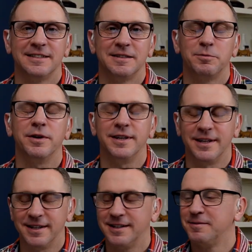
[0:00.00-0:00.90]

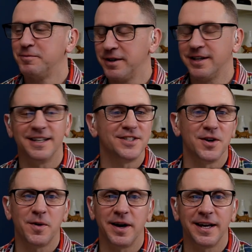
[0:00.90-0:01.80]
Brilliant. Do you
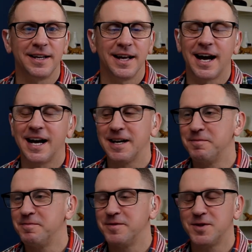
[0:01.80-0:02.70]
know what? I
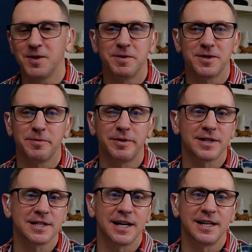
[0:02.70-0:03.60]
am super, super
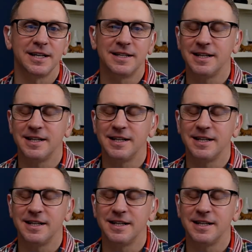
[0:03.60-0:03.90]
excited.